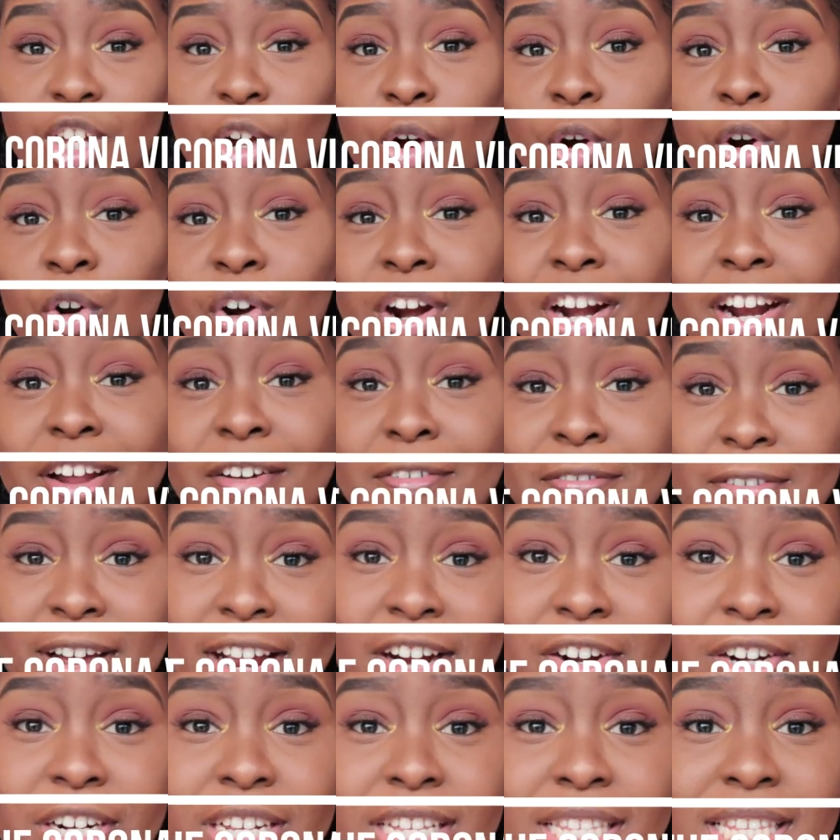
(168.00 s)
The
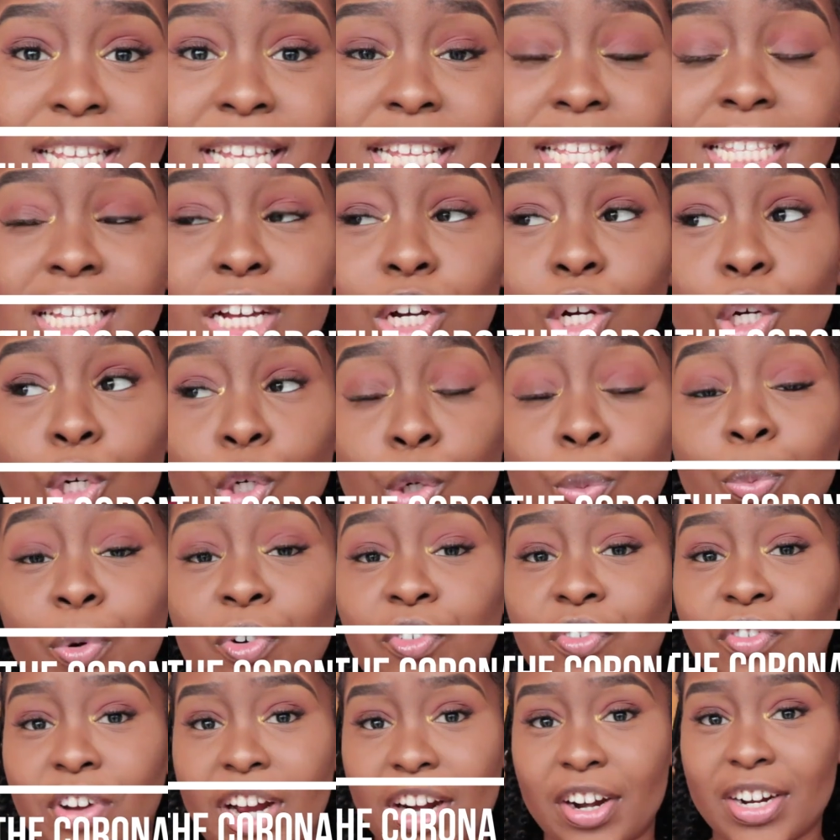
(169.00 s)
coronavirus is a group
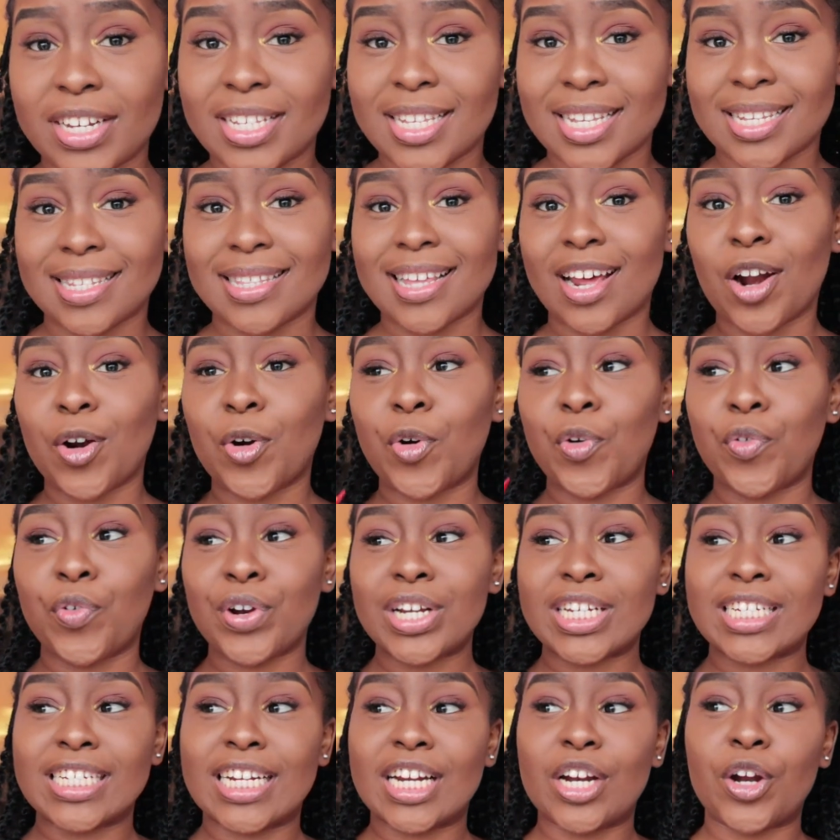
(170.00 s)
of viruses that
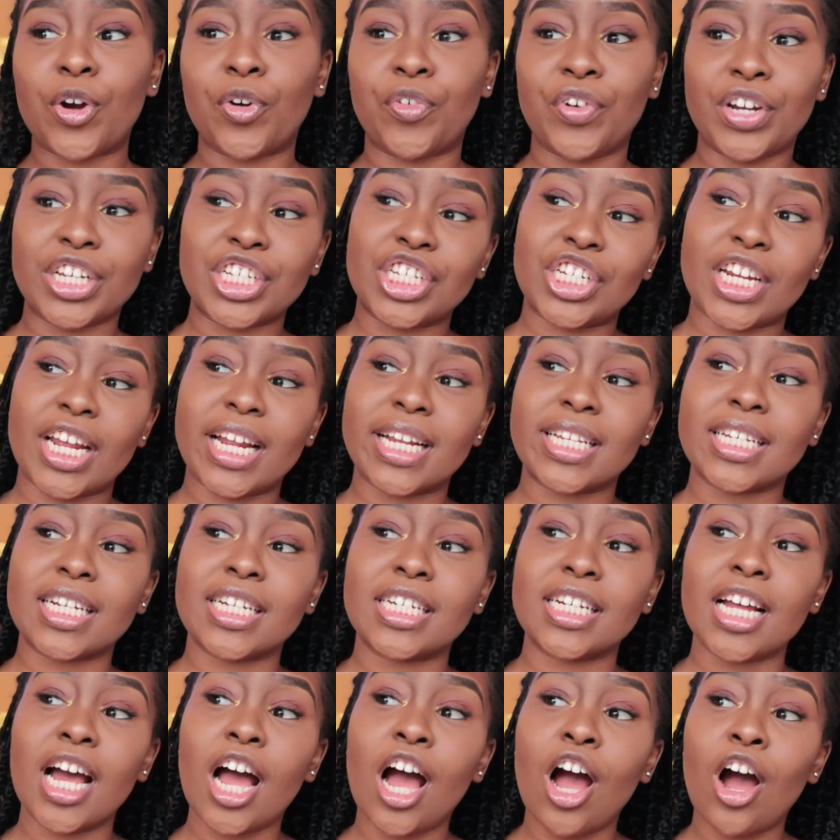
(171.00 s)
originally
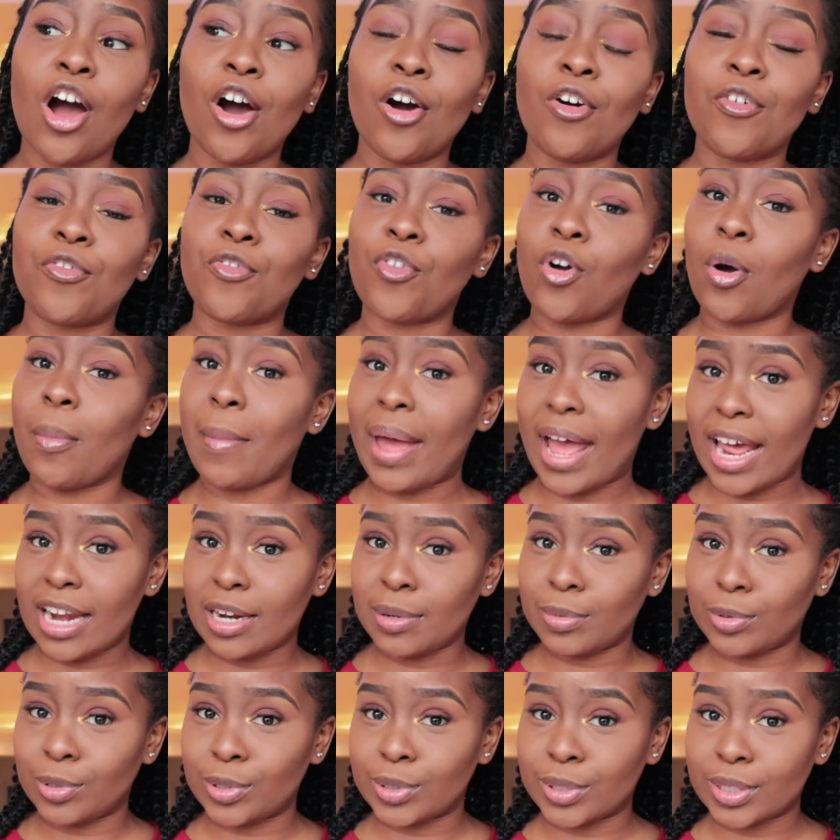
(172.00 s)
originated from
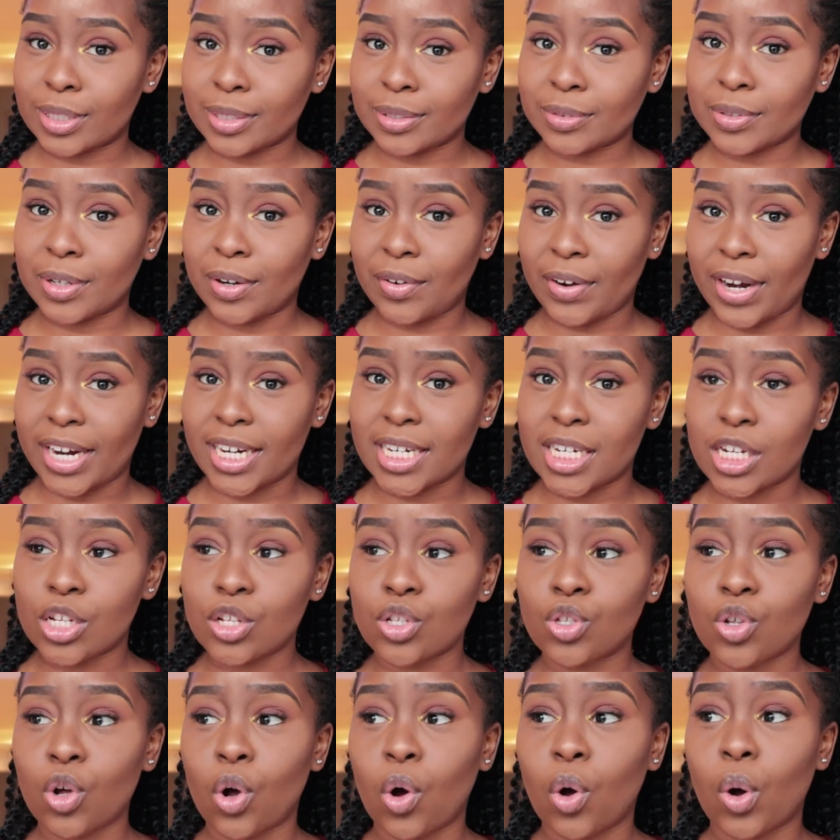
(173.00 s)
animals. Right,
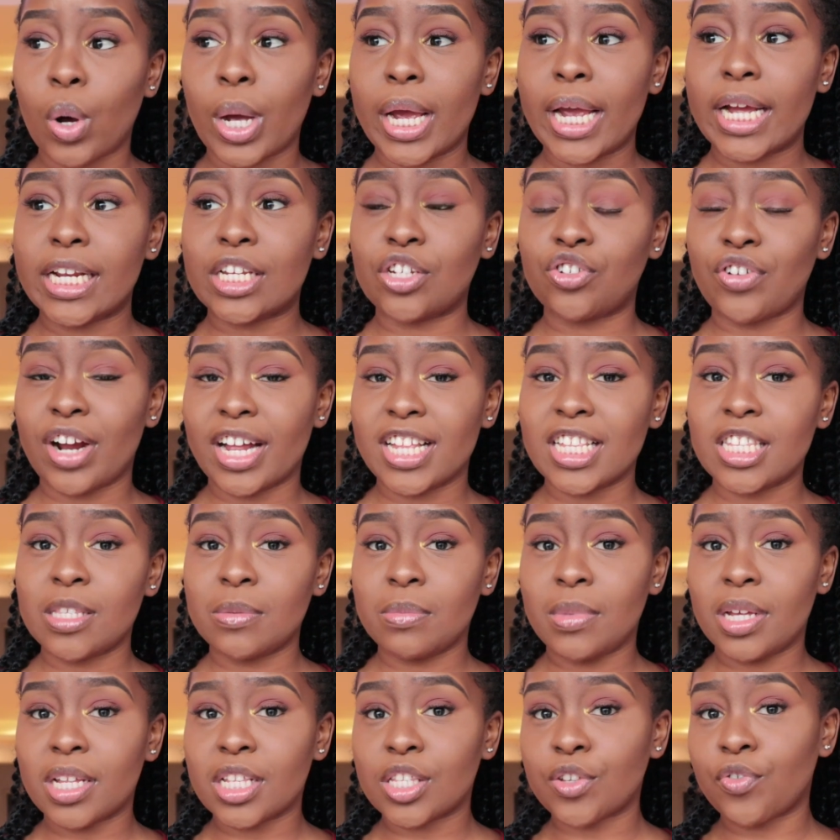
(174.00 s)
so it
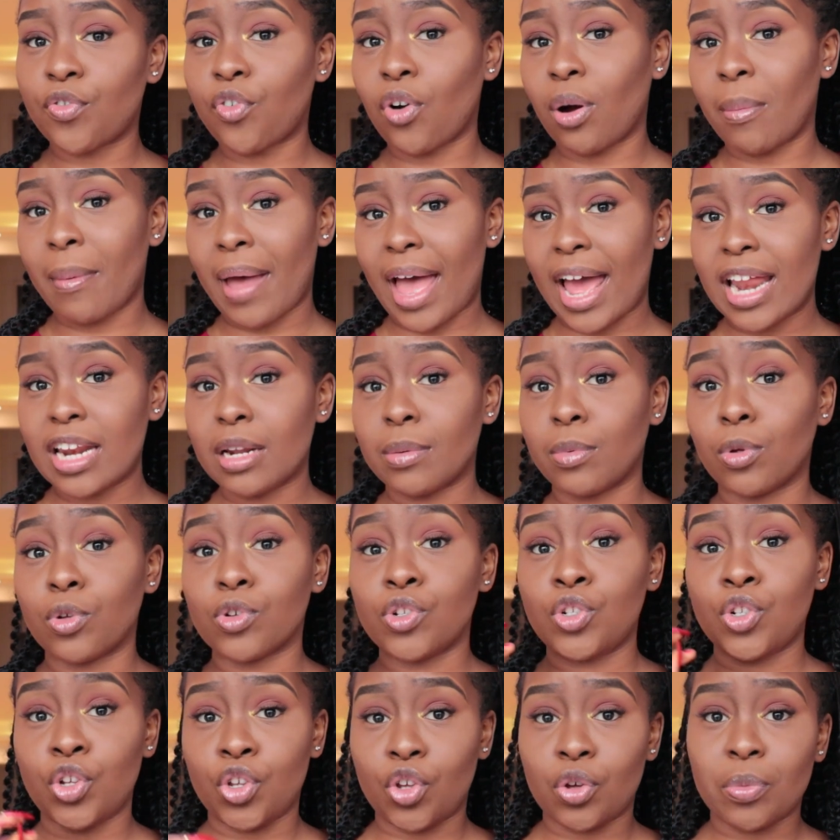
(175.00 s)
transmits from
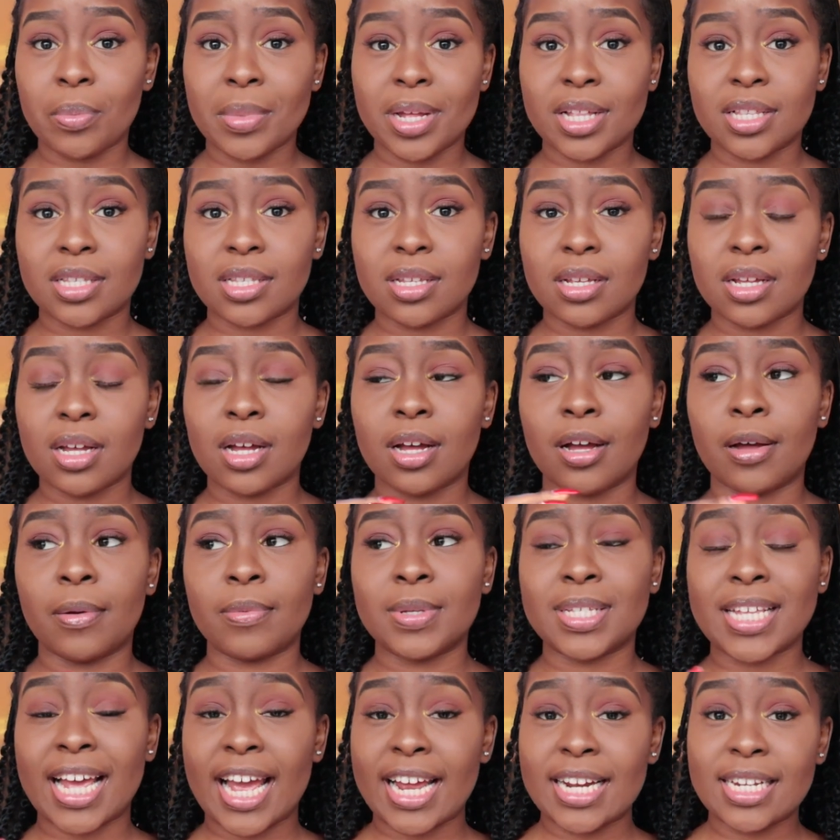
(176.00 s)
animals to humans. Uh,
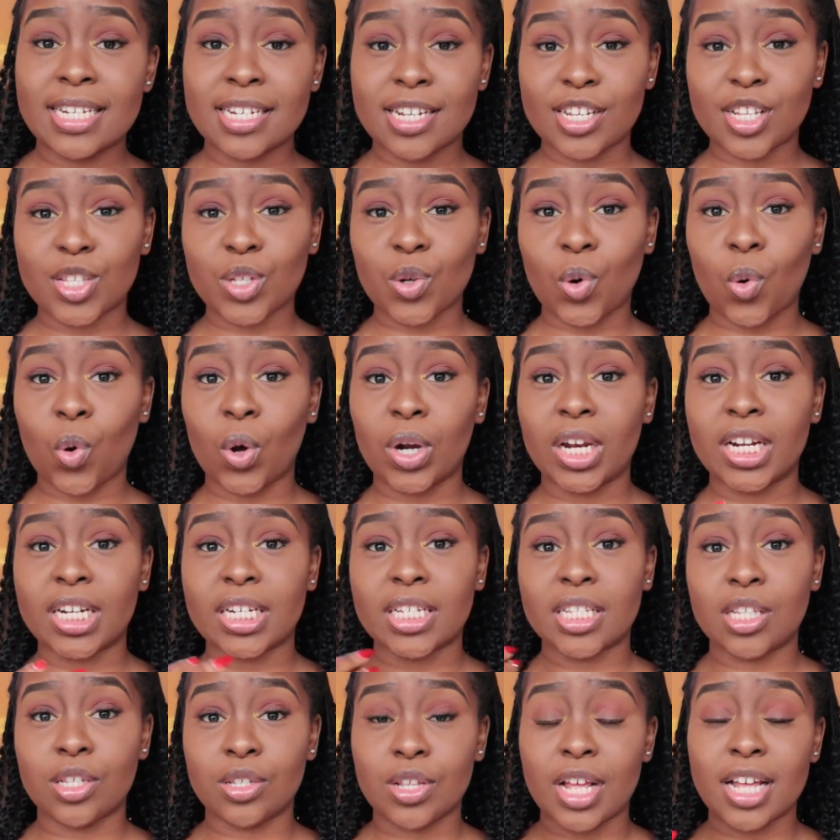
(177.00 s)
scientists call it
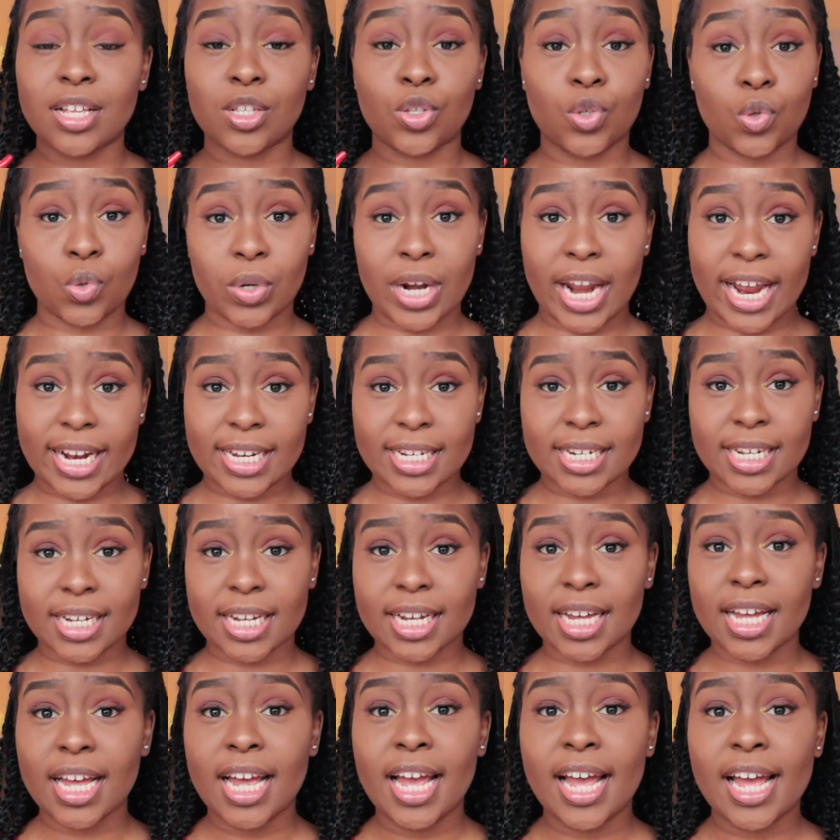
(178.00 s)
a
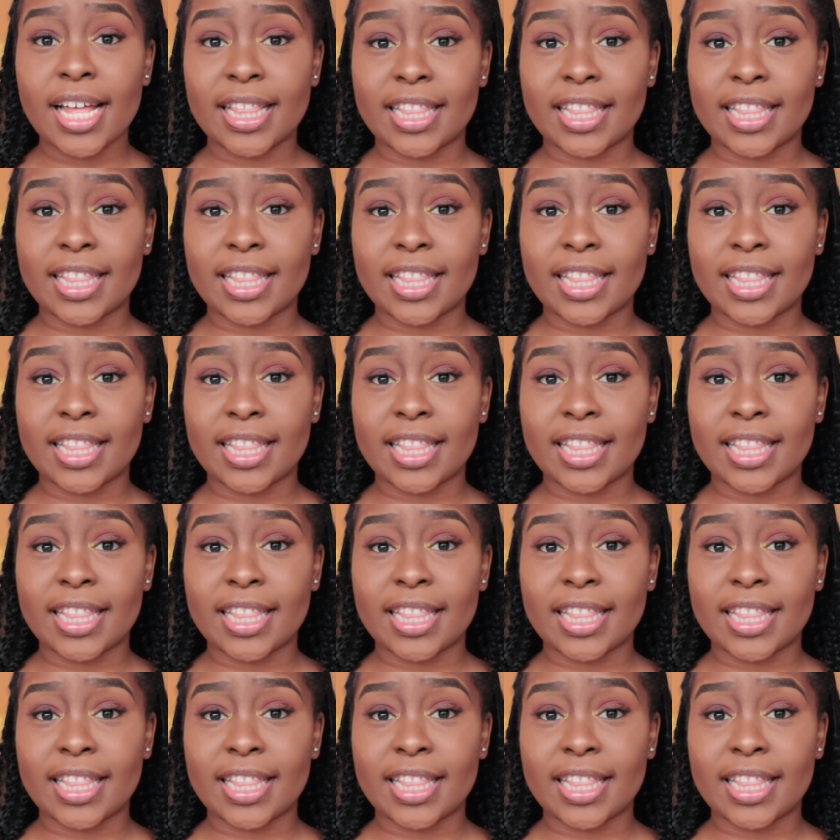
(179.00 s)
zoonotic.